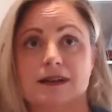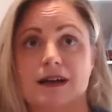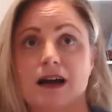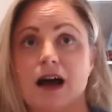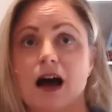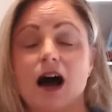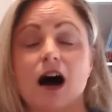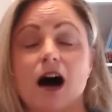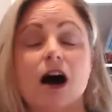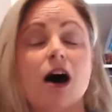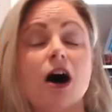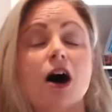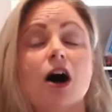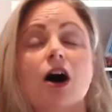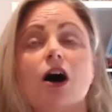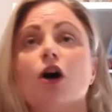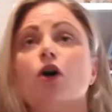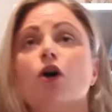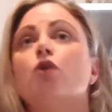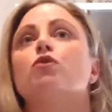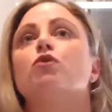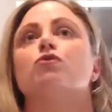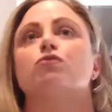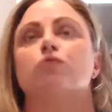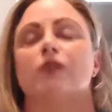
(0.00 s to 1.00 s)
a
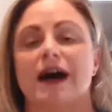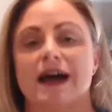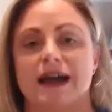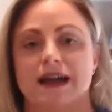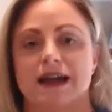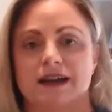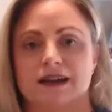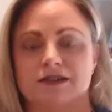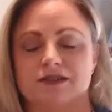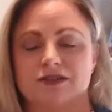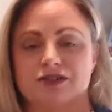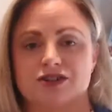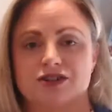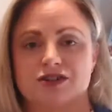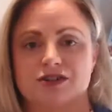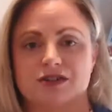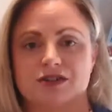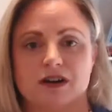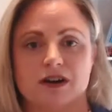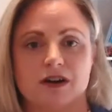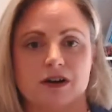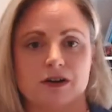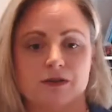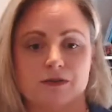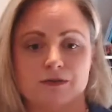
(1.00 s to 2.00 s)
whole range
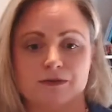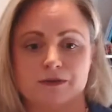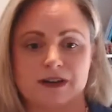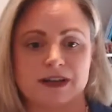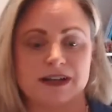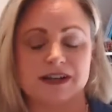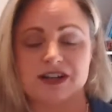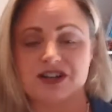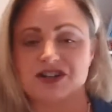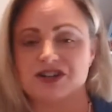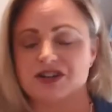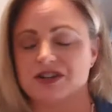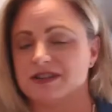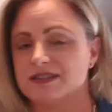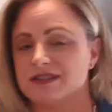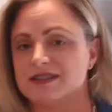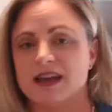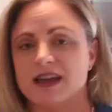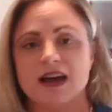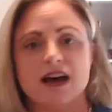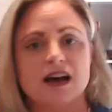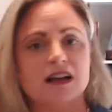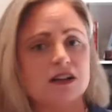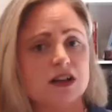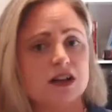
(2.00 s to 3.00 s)
of conditions,
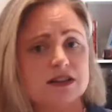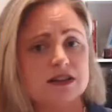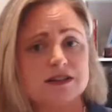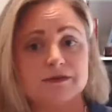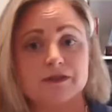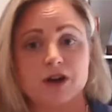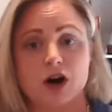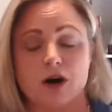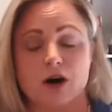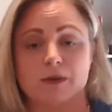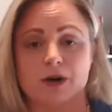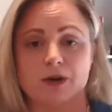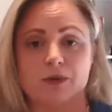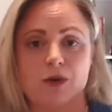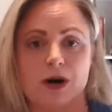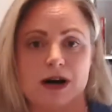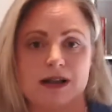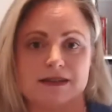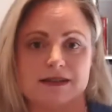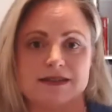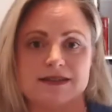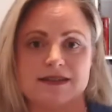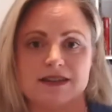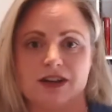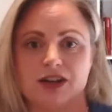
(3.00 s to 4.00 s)
lots of common
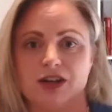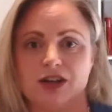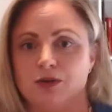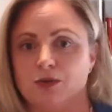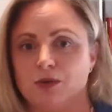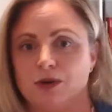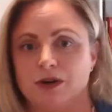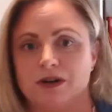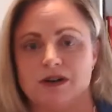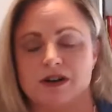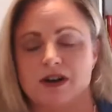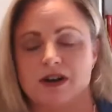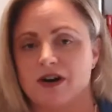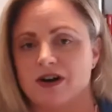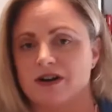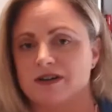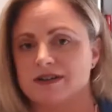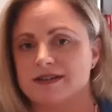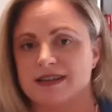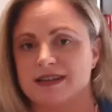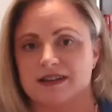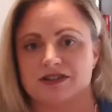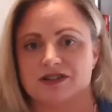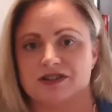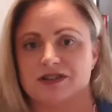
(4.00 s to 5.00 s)
ones that you would know,
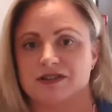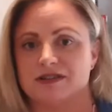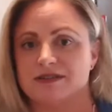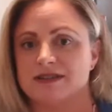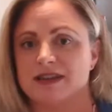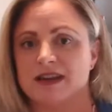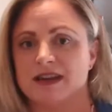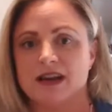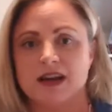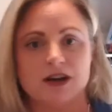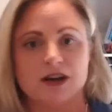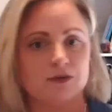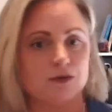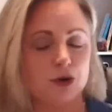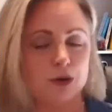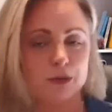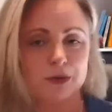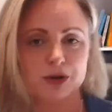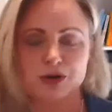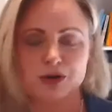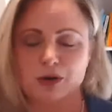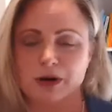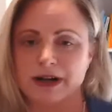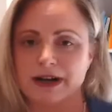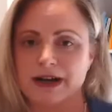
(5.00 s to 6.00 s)
such as
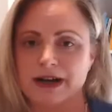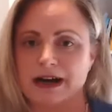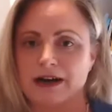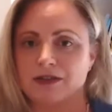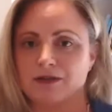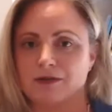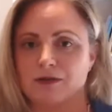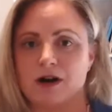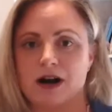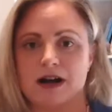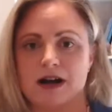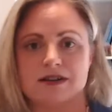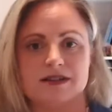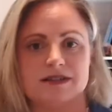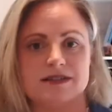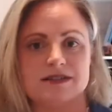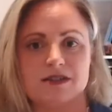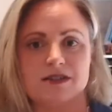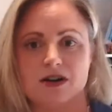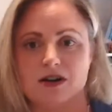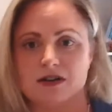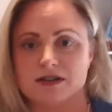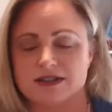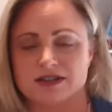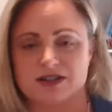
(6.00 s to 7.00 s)
rheumatoid arthritis,
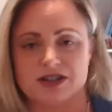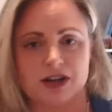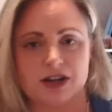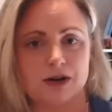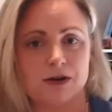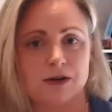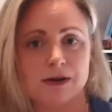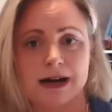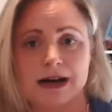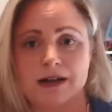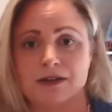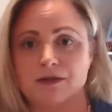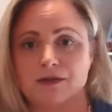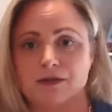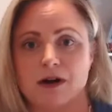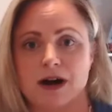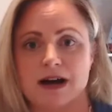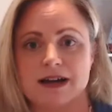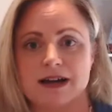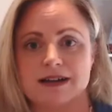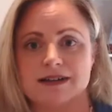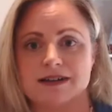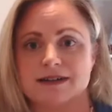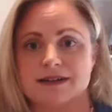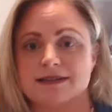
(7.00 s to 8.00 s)

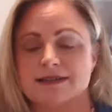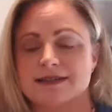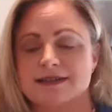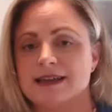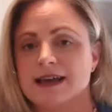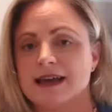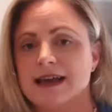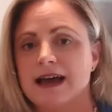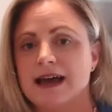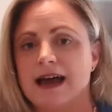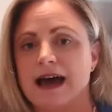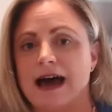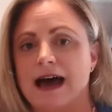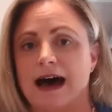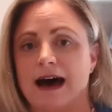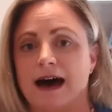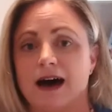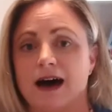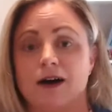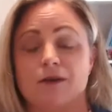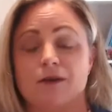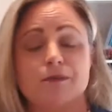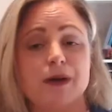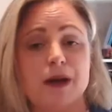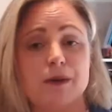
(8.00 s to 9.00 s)
osteoarthritis,
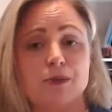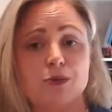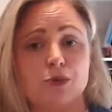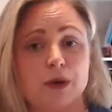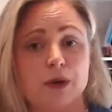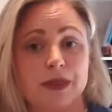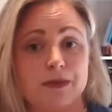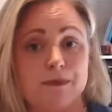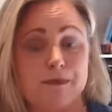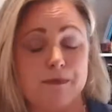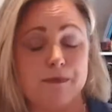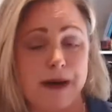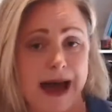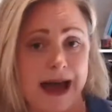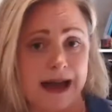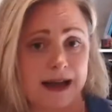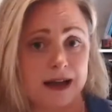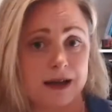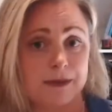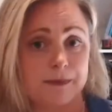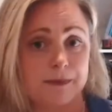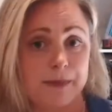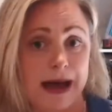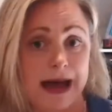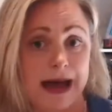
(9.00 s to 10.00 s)
people with back
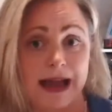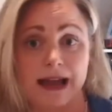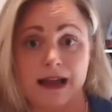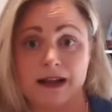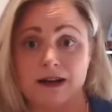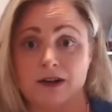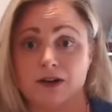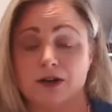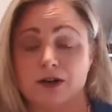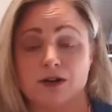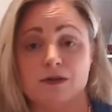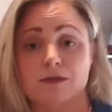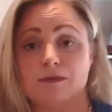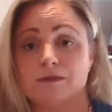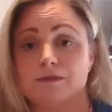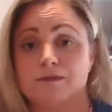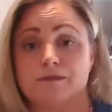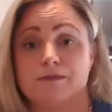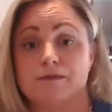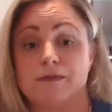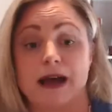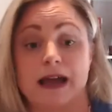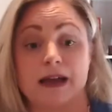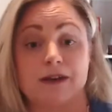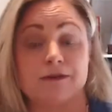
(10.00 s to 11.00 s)
pain who
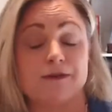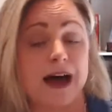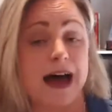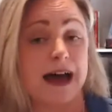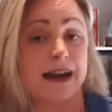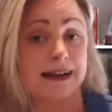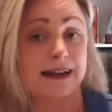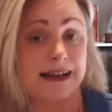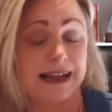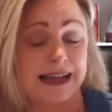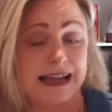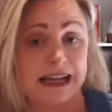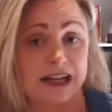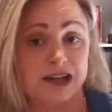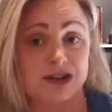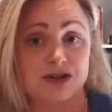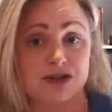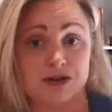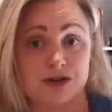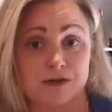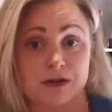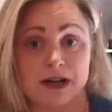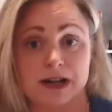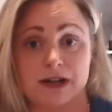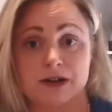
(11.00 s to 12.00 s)
may have had an
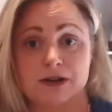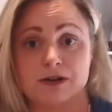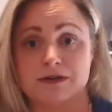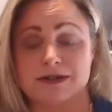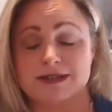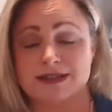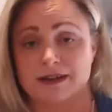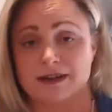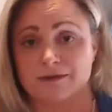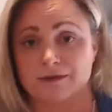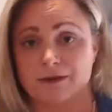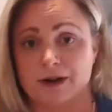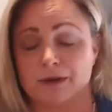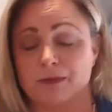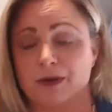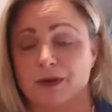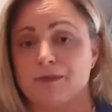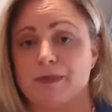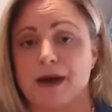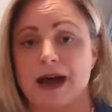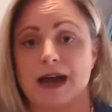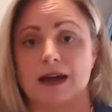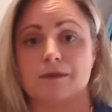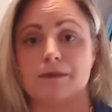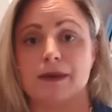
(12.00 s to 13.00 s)
injury who are suffering with
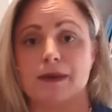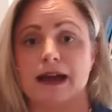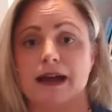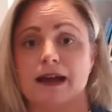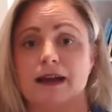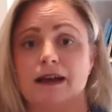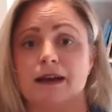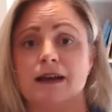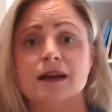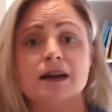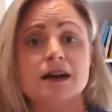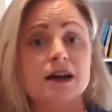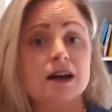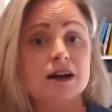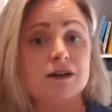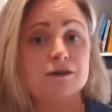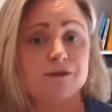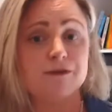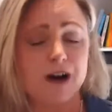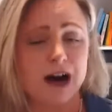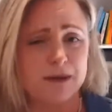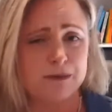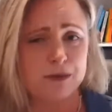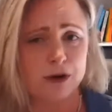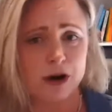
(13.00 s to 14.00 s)
back pain,
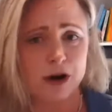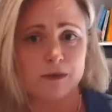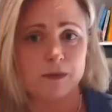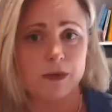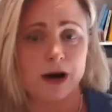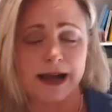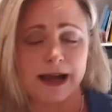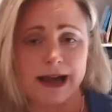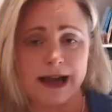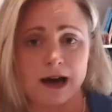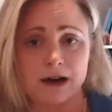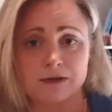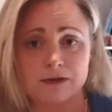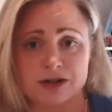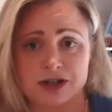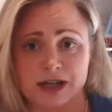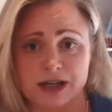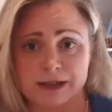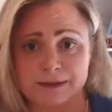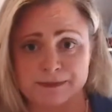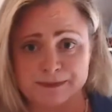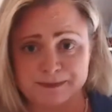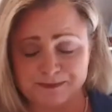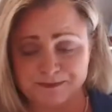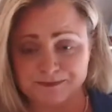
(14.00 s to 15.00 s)
fibromyalgia,